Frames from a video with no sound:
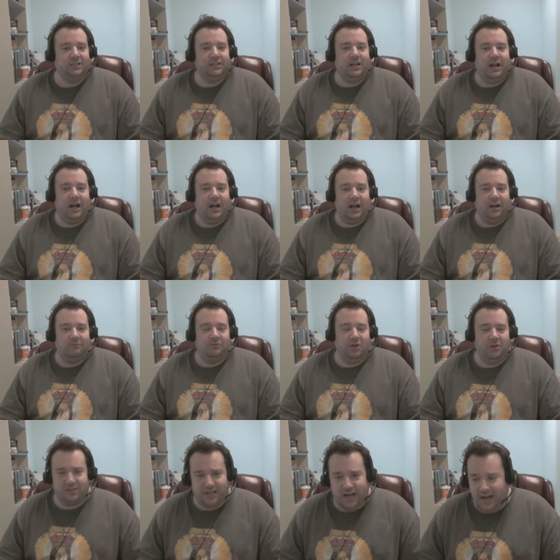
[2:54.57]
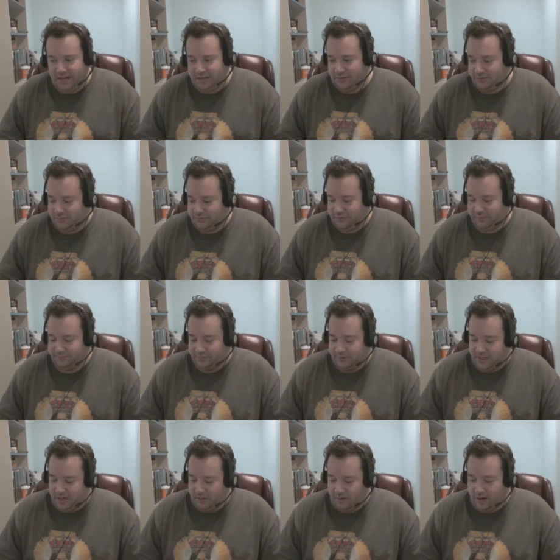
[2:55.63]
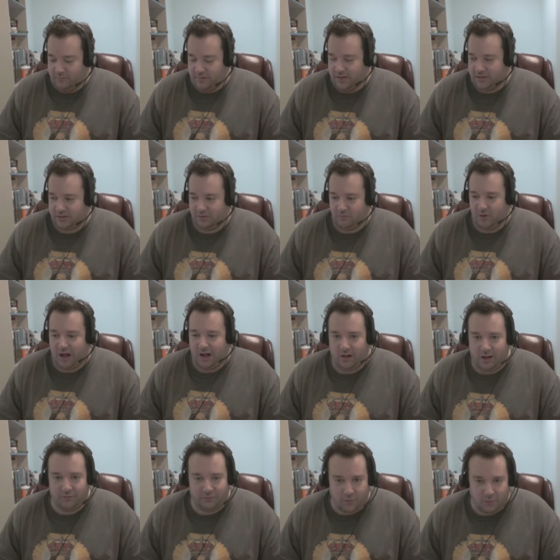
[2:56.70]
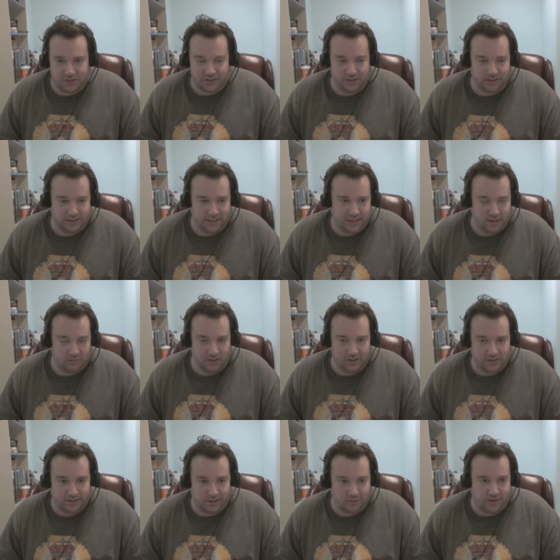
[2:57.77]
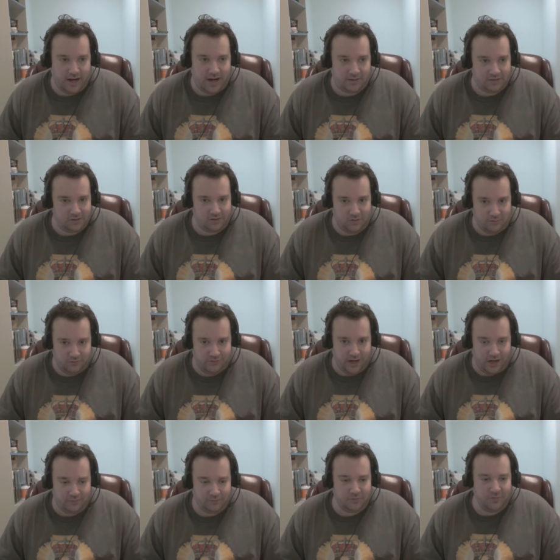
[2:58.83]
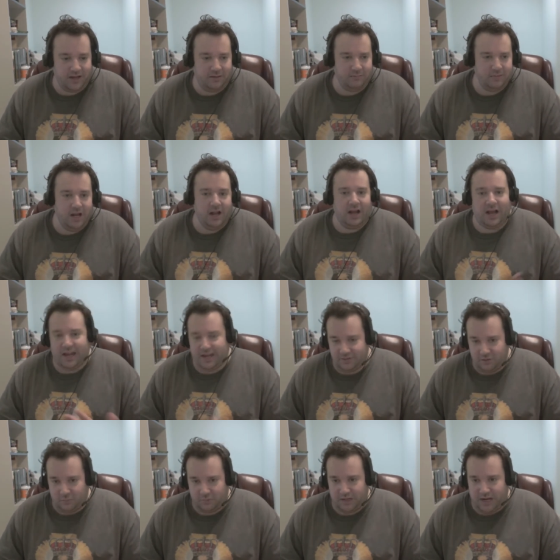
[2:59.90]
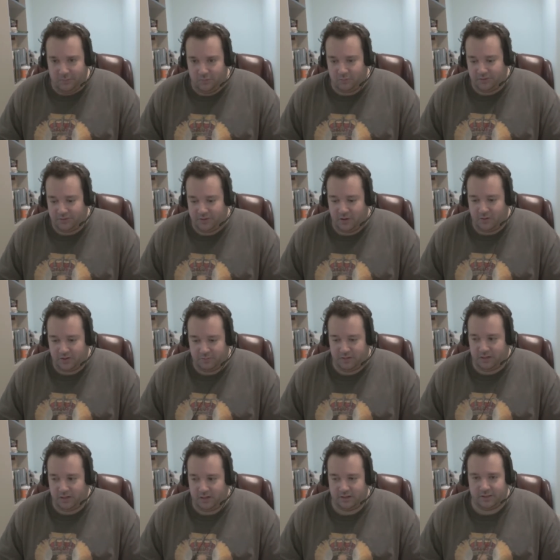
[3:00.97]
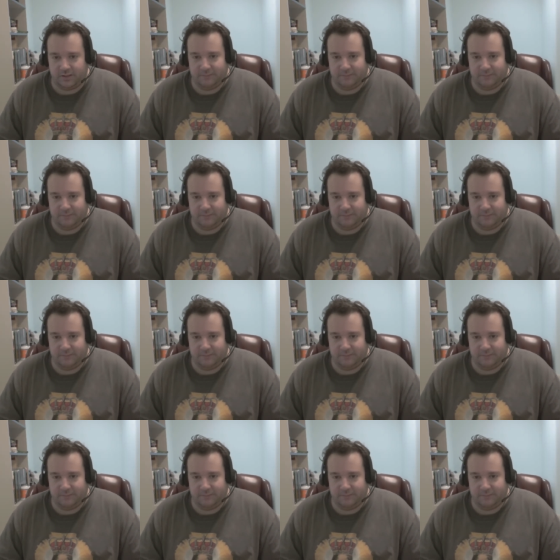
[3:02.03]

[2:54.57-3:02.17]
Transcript: Those kind of DRM issue, while unfortunately they were easily cracked, so they moved on from them. I had no problem with those because